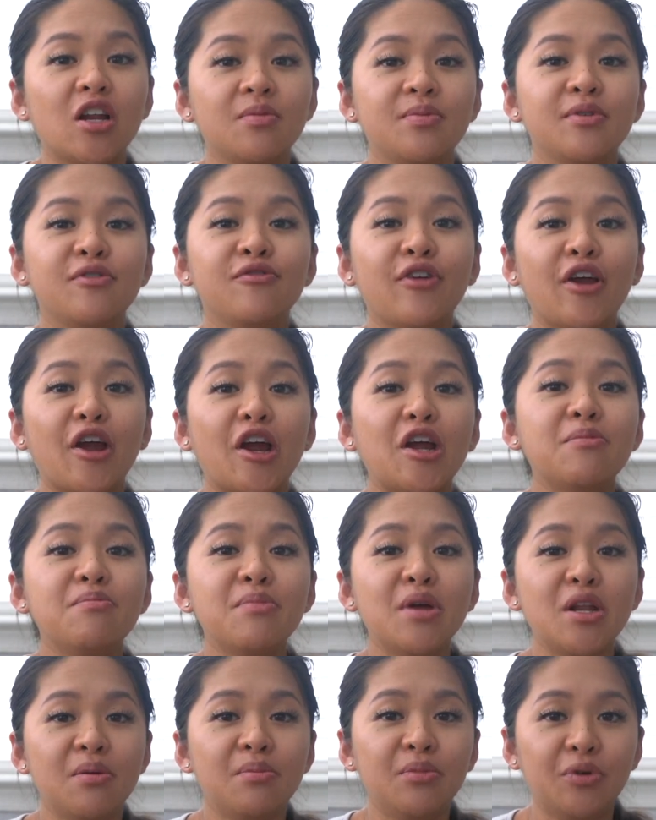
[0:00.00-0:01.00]
to be very
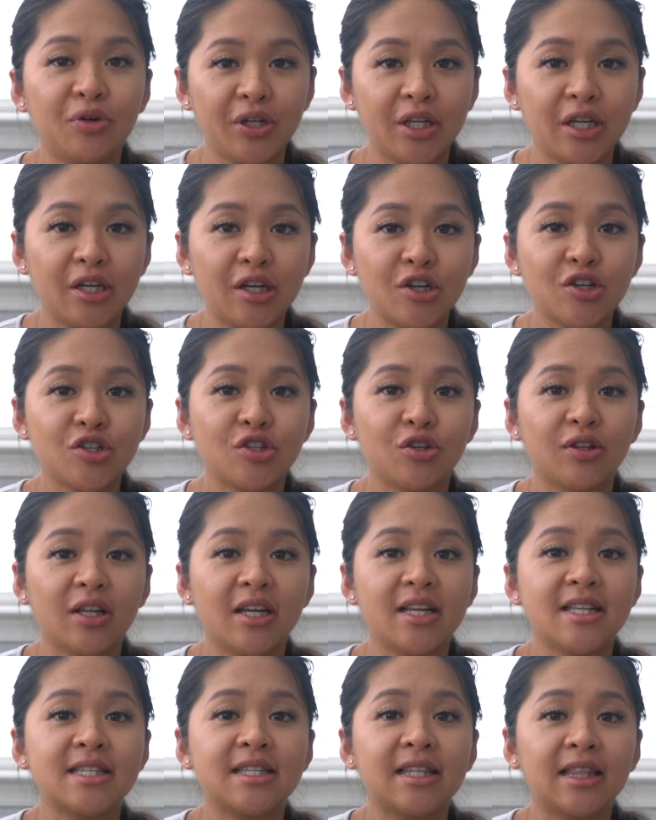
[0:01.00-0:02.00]
minimal here so
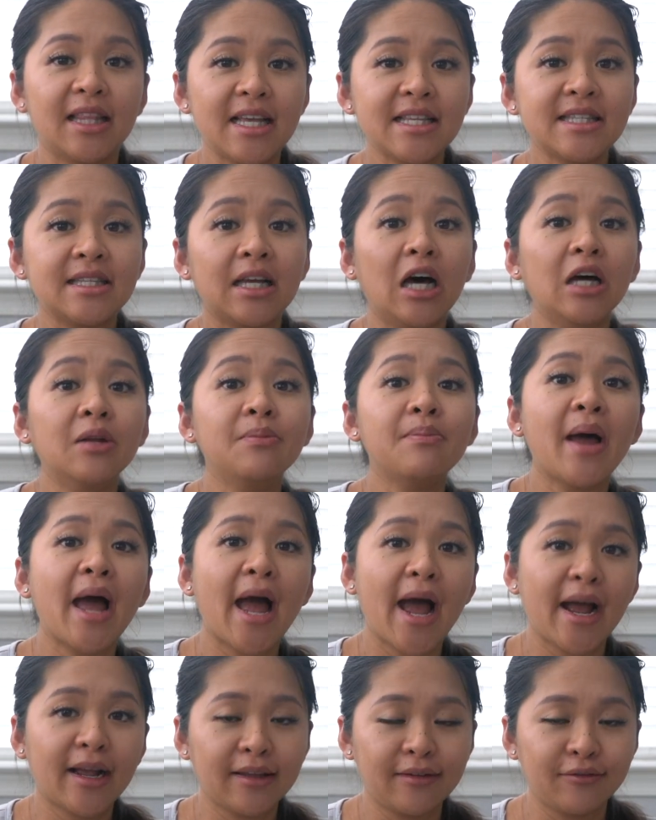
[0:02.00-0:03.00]
that it's less
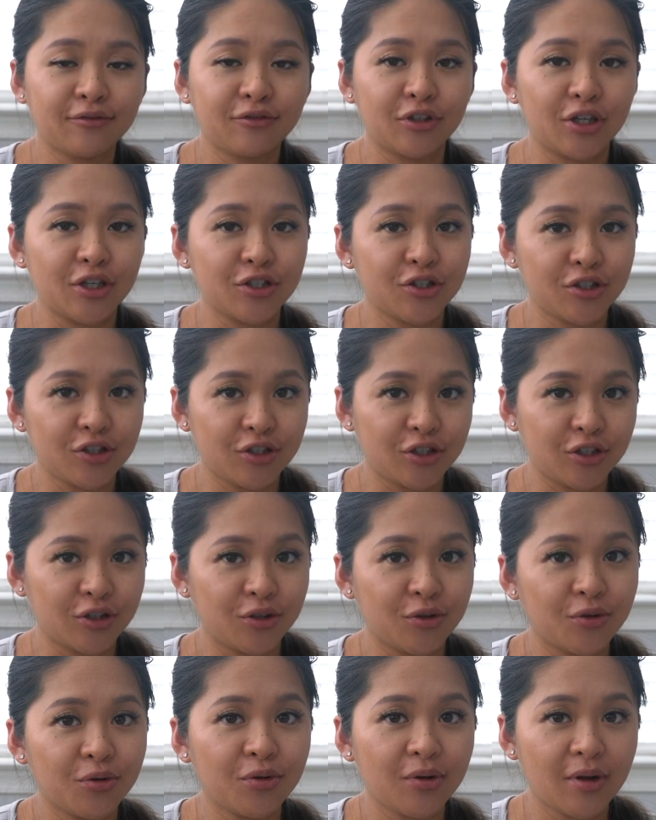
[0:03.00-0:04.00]
unpacking for us to
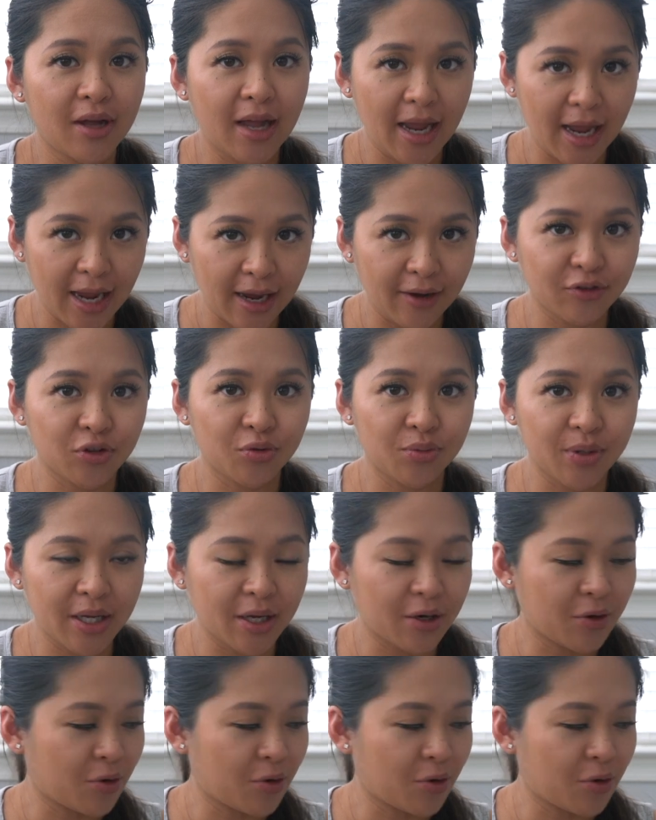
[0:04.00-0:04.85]
do after we get